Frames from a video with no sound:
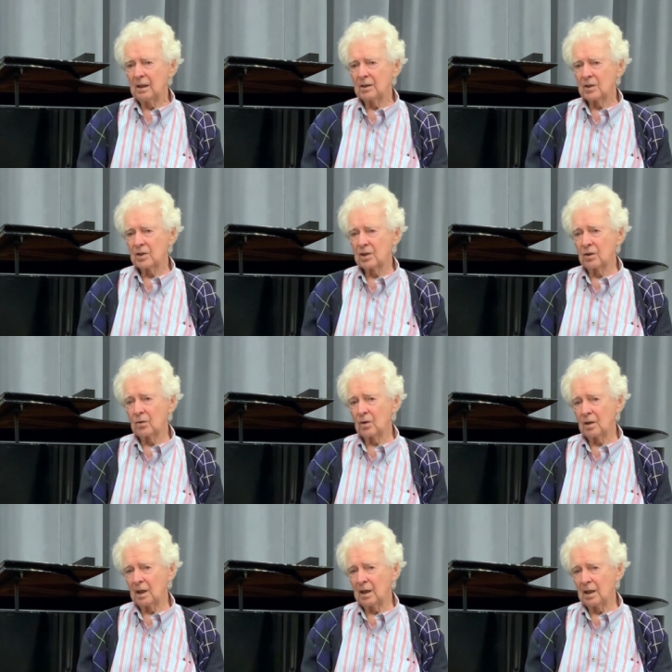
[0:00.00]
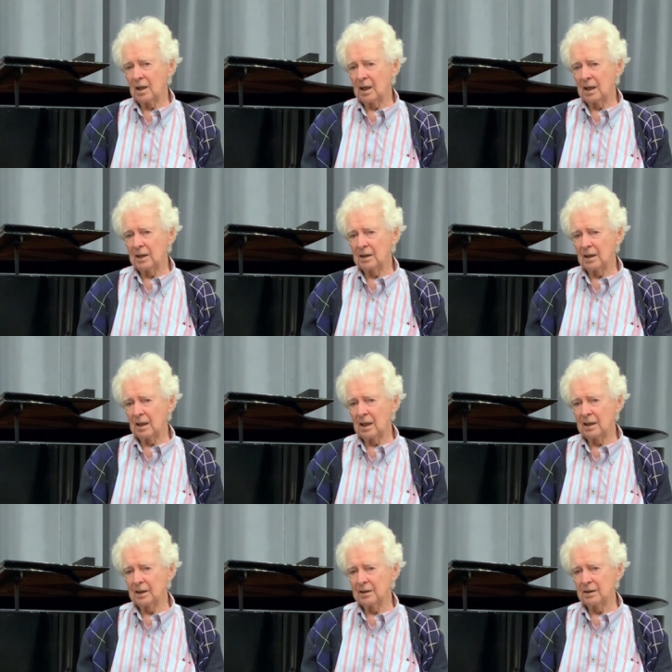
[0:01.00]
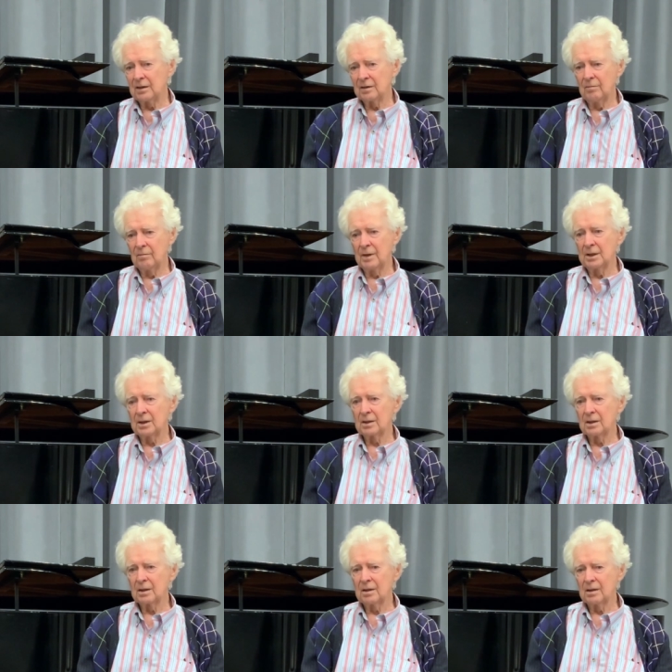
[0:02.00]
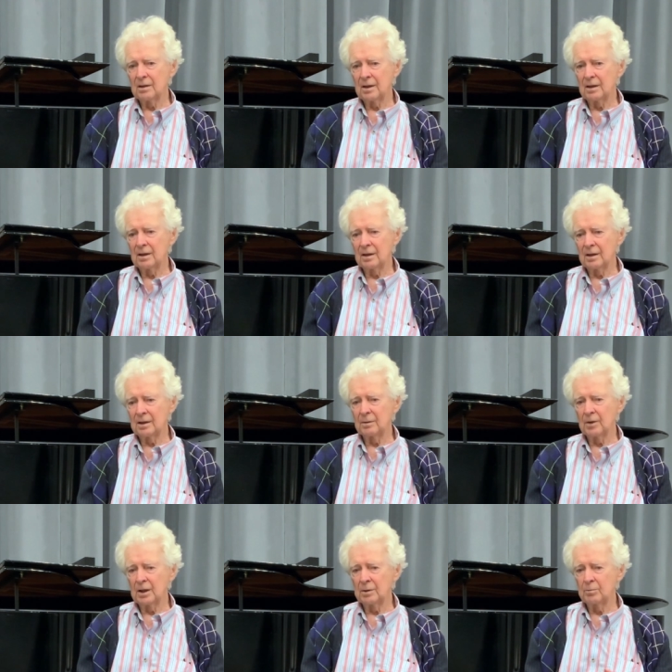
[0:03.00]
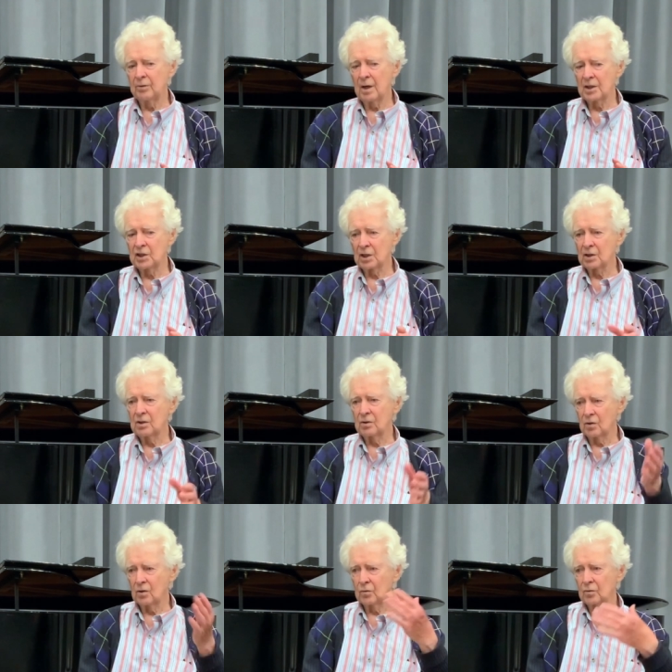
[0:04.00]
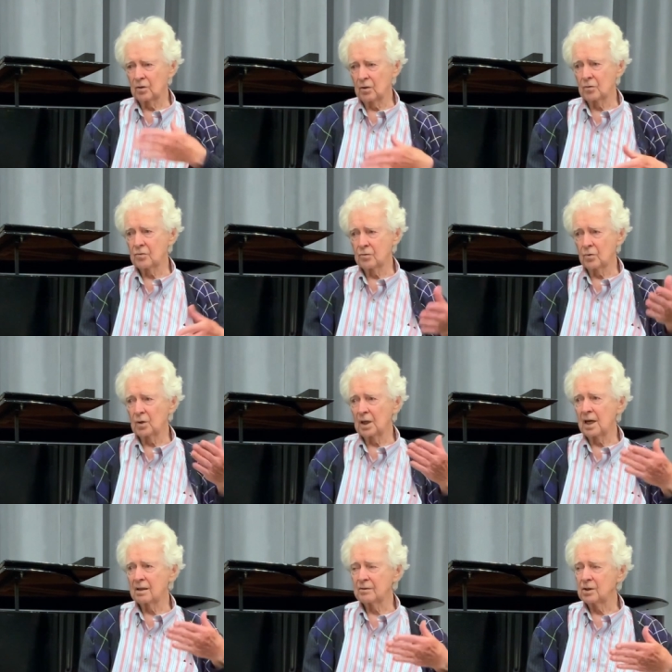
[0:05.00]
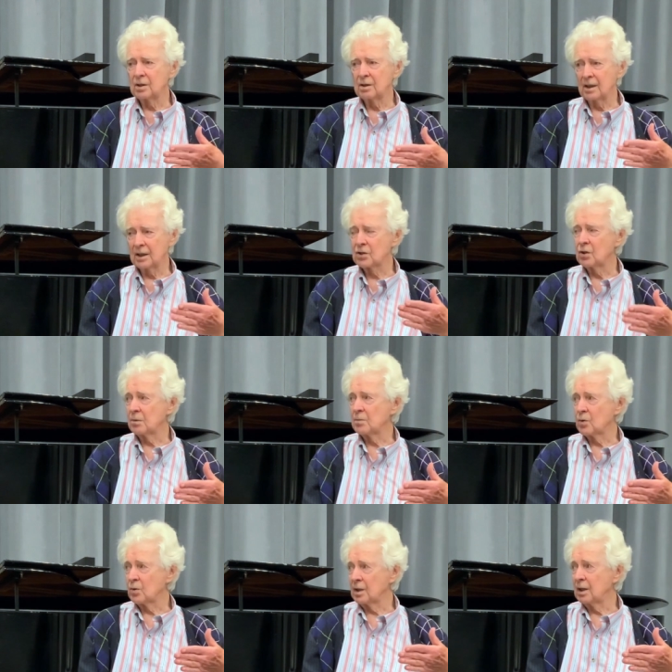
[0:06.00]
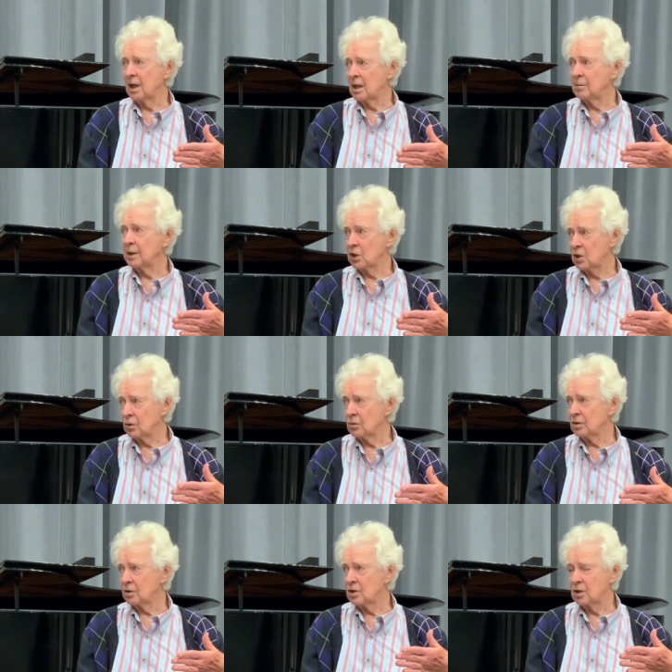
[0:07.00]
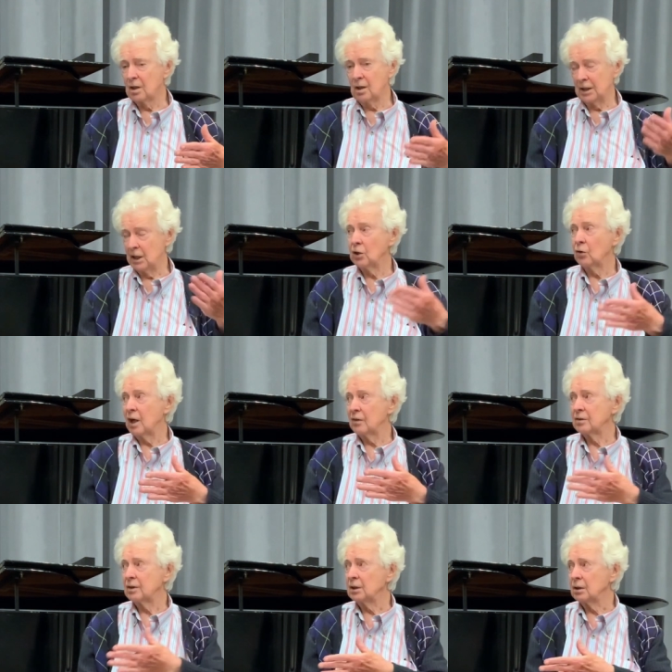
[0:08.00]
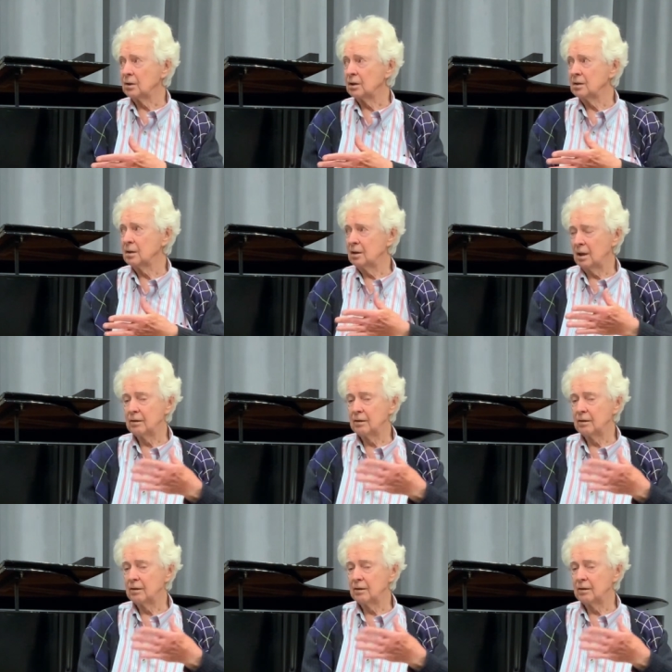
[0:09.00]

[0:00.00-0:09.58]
So I made it a project to go through a lot of the excerpts with a lot of my students, year after year.